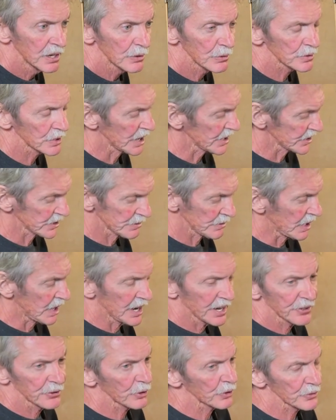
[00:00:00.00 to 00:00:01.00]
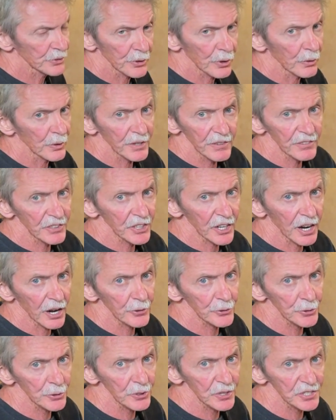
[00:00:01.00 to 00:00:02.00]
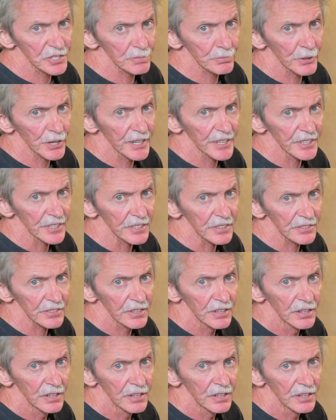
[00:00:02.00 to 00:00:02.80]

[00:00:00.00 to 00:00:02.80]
like, I don't know even how to explain it.